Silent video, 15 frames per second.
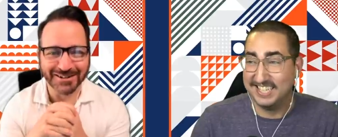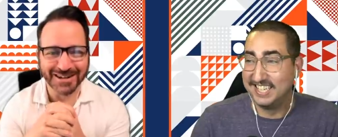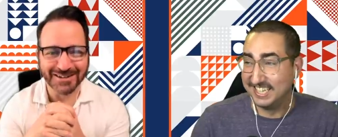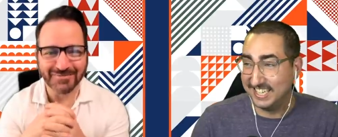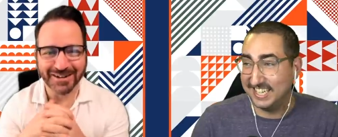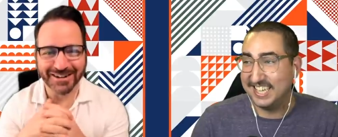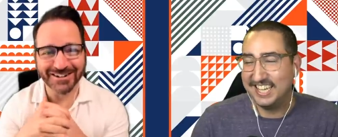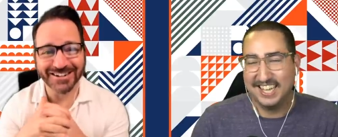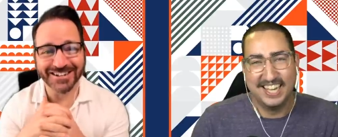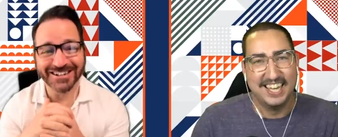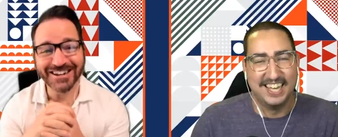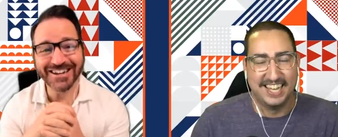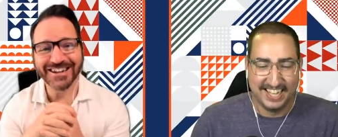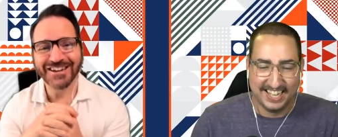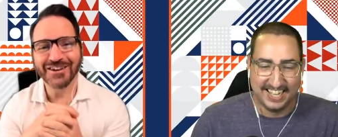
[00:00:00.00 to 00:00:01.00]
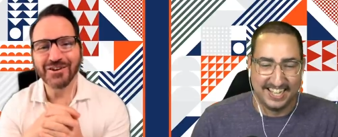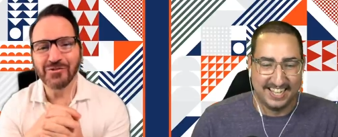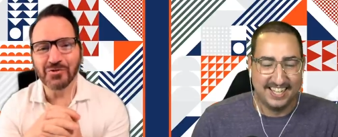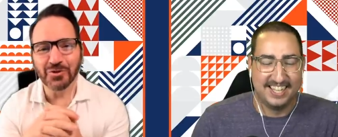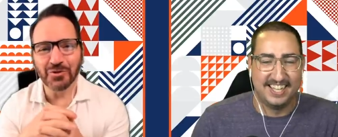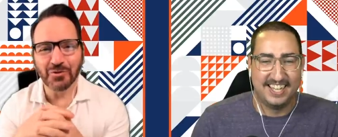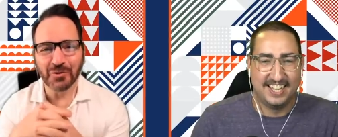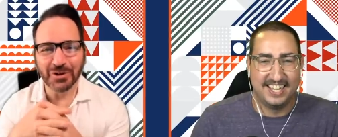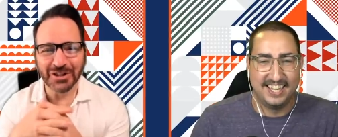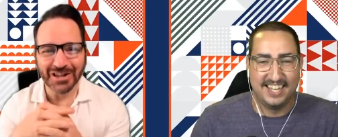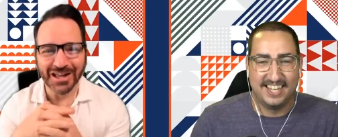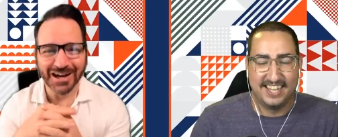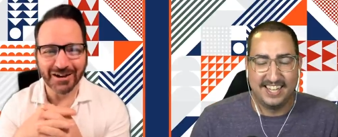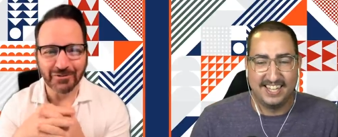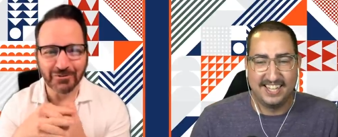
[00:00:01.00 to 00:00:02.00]
Speaker 1: and better. And
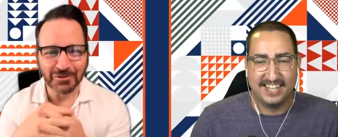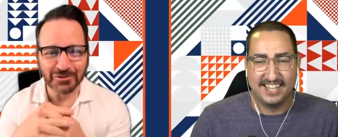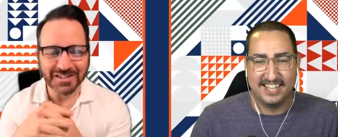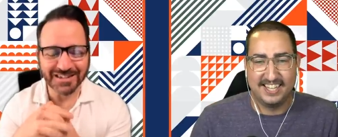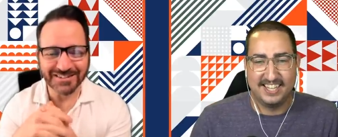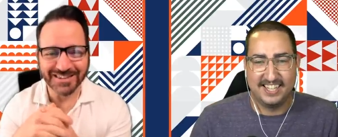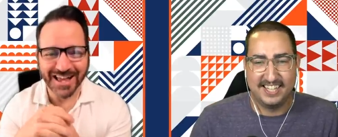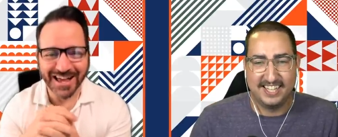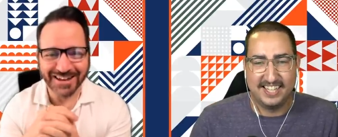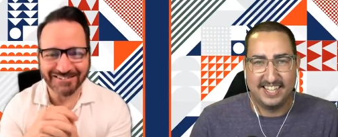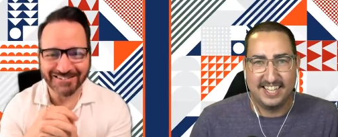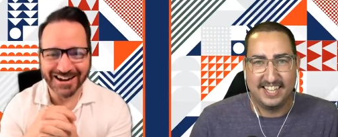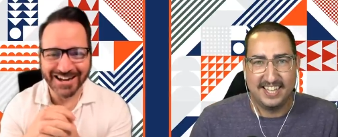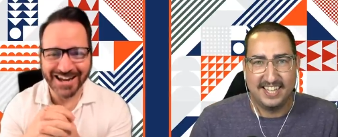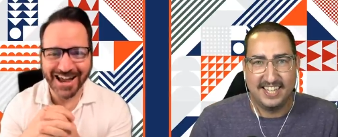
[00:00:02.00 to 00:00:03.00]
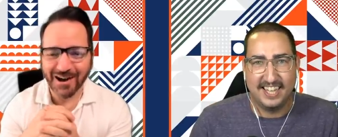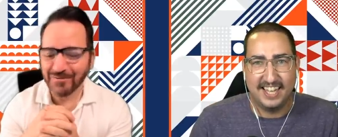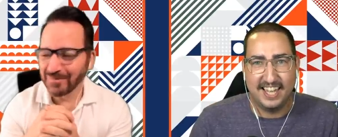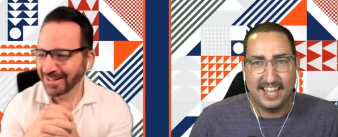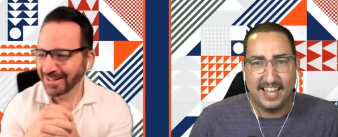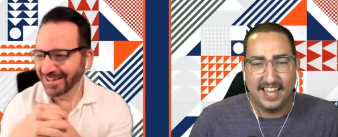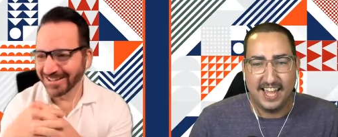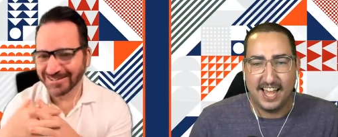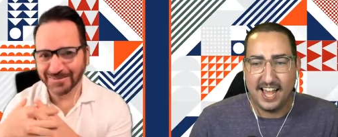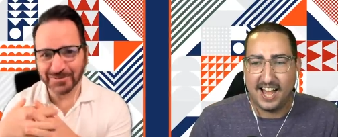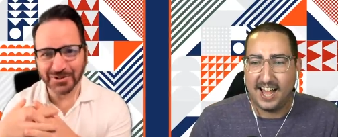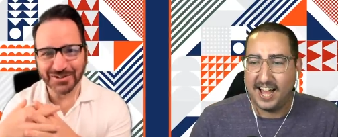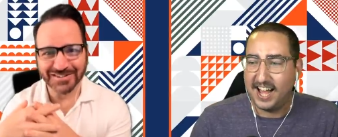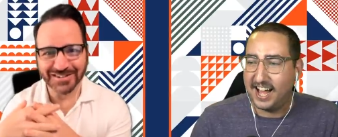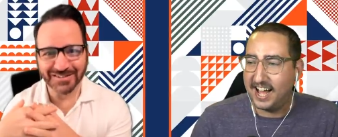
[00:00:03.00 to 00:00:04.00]
we'll tease that right now, but some
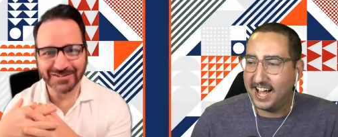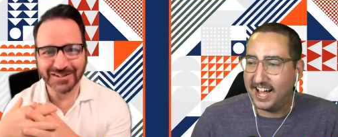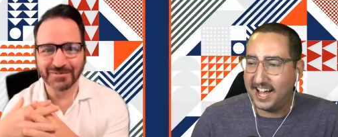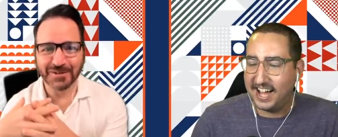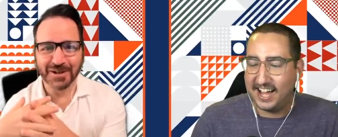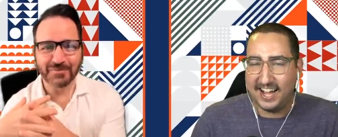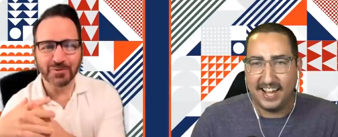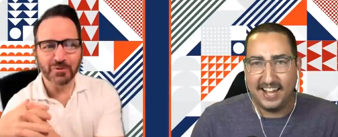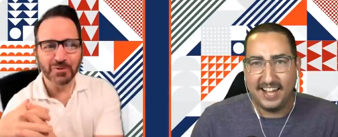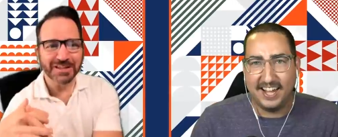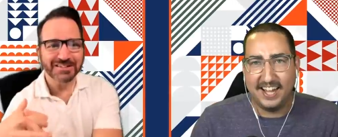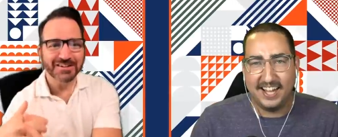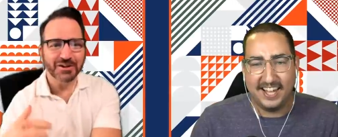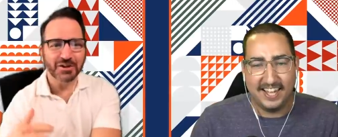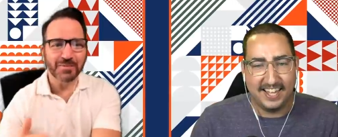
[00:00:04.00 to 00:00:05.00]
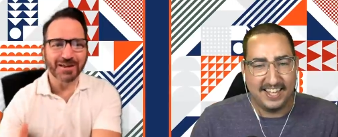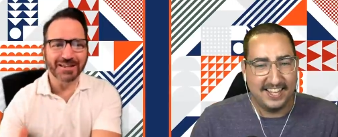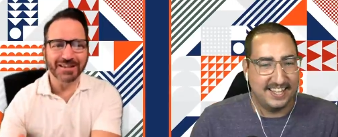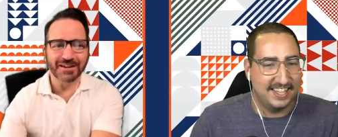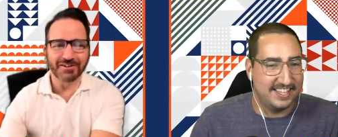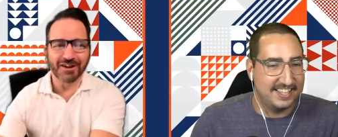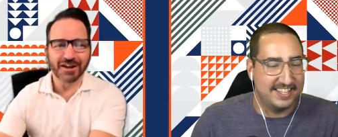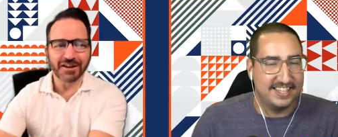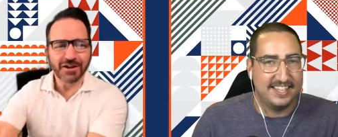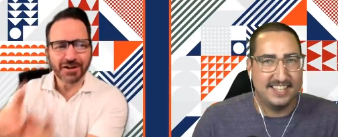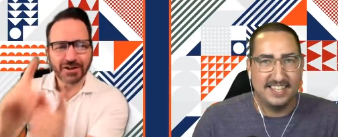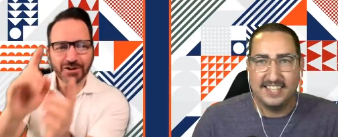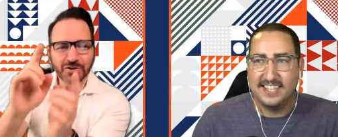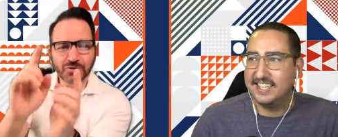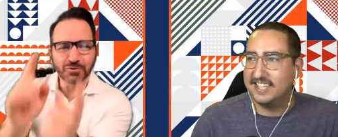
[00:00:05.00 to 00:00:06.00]
good stuff coming up that we can tell you about later on.
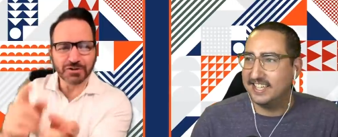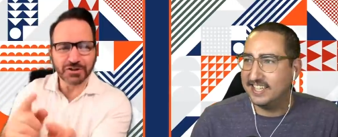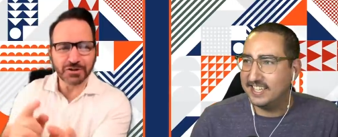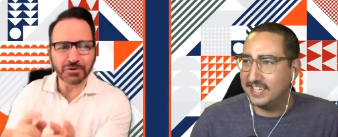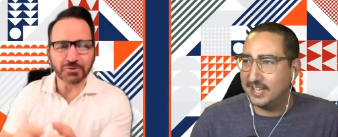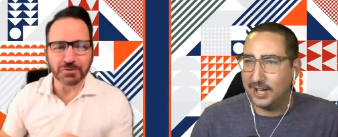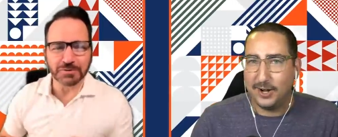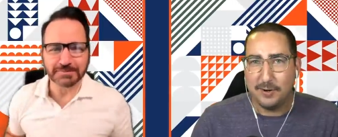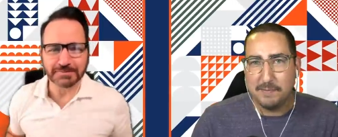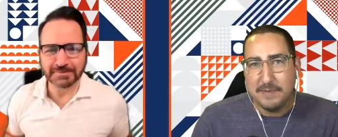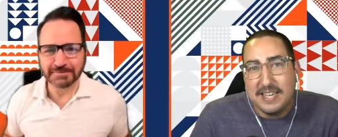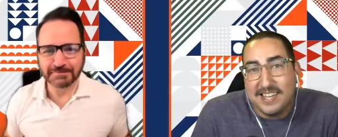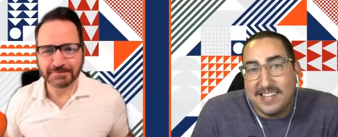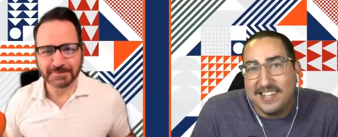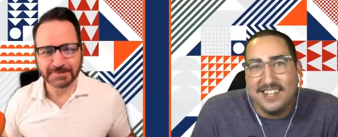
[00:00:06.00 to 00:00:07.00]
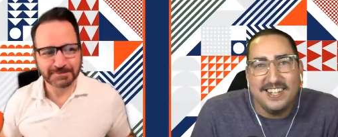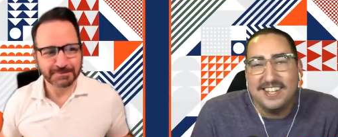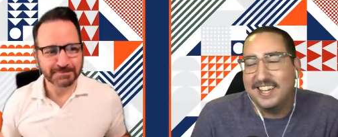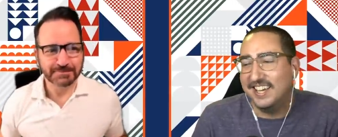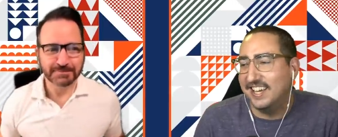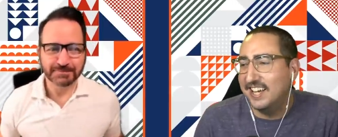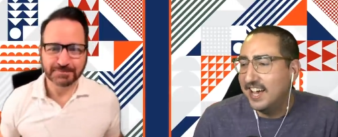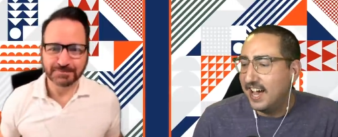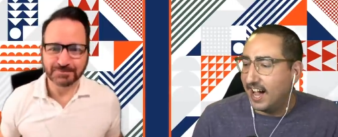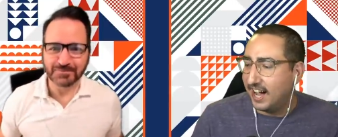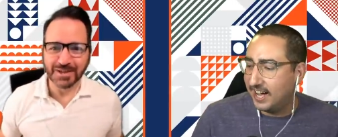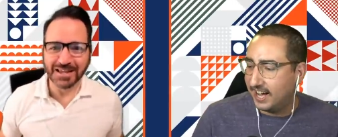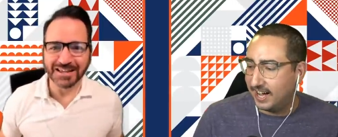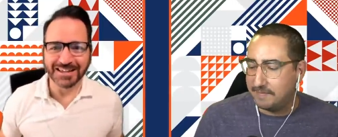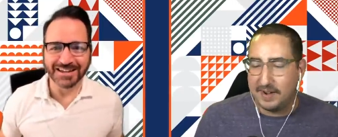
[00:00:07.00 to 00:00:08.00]
Speaker 2: Who are you? Oh, me.
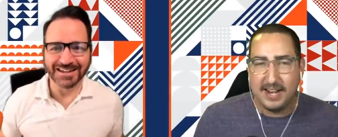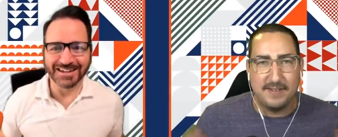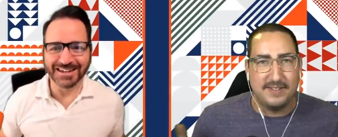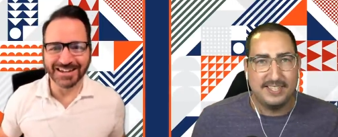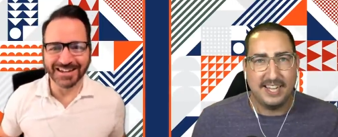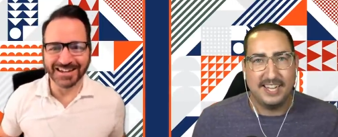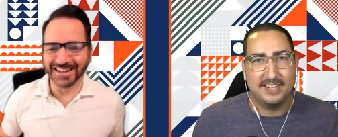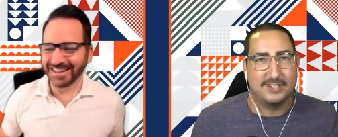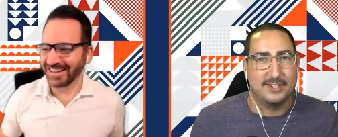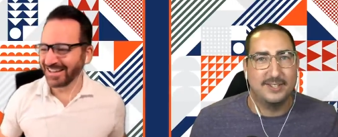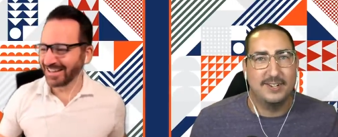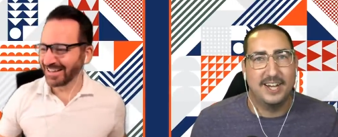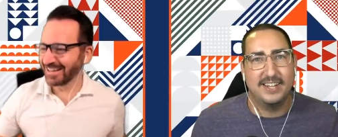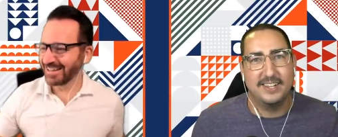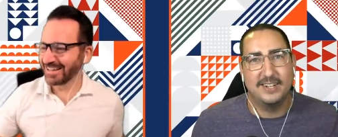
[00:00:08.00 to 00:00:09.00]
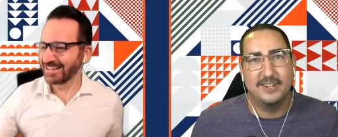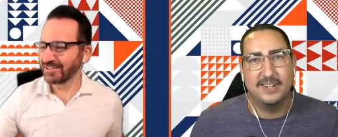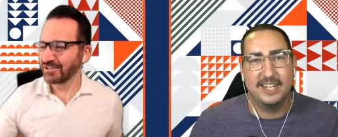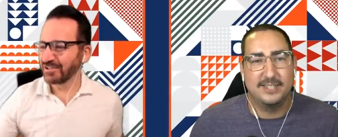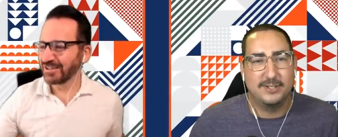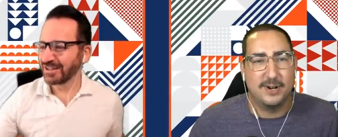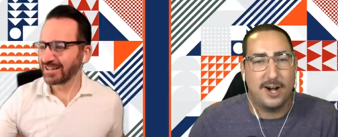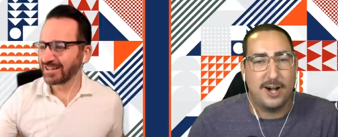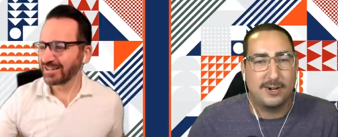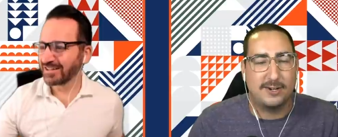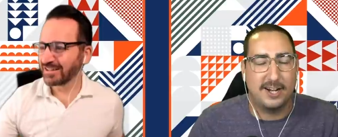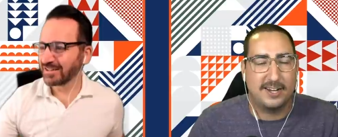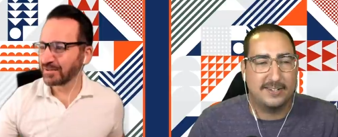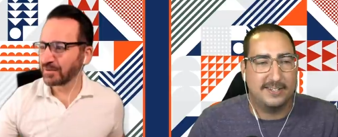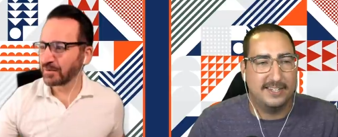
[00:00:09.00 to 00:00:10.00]
My name is Andrew. Hello, Andrew
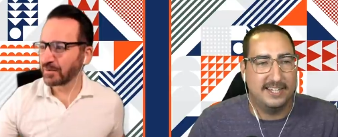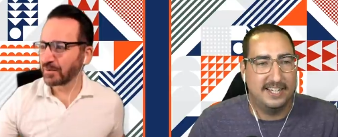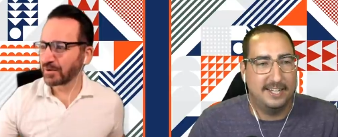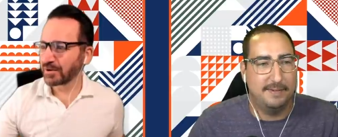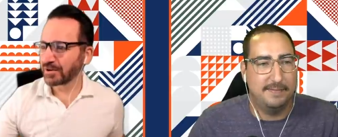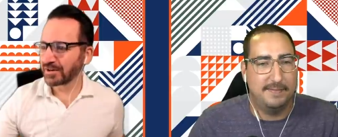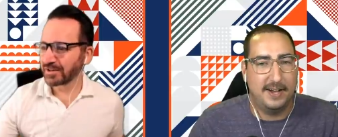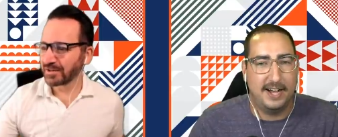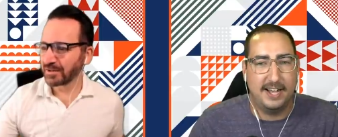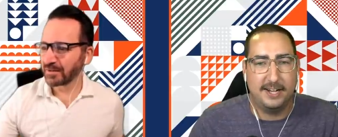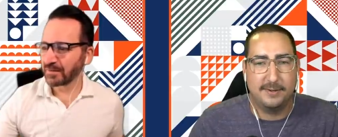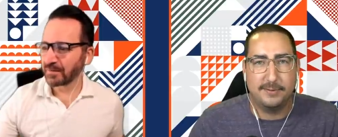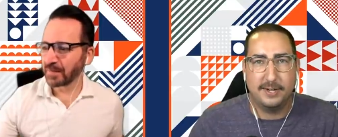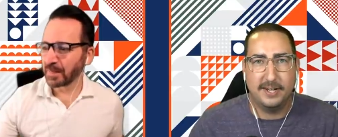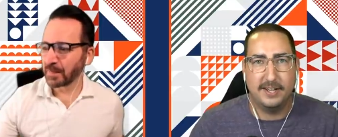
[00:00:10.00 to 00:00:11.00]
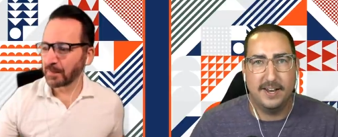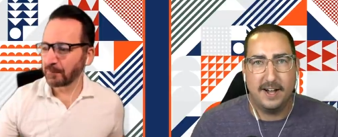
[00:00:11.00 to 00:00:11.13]
Hochradel. I run